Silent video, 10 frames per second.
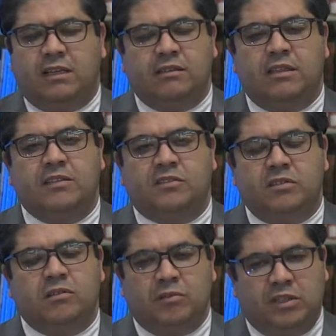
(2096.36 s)

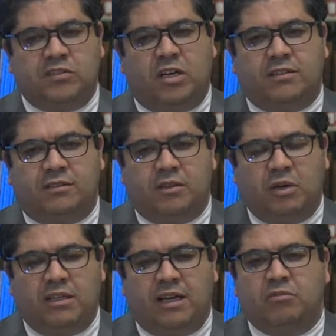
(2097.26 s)
it's not the
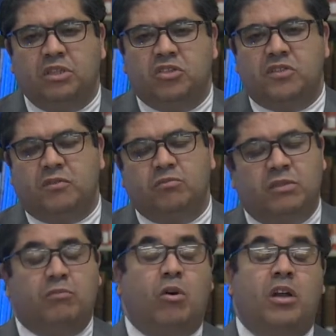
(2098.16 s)
way that
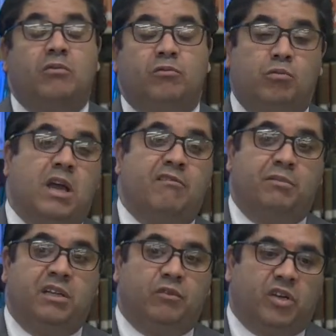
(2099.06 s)
the one we have
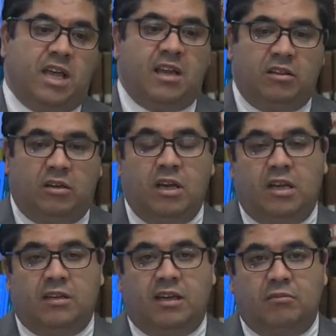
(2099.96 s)
built for Canada
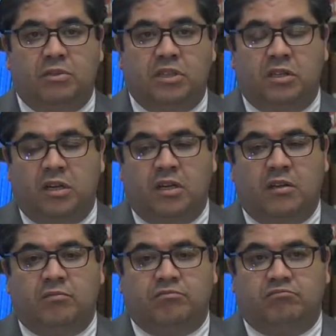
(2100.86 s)
can be
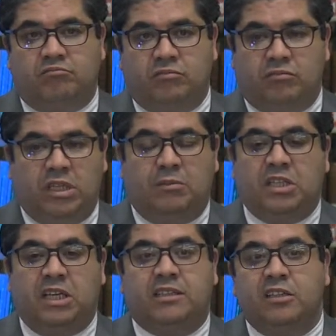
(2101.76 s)

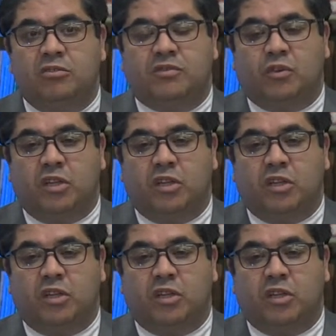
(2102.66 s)
immediately used for the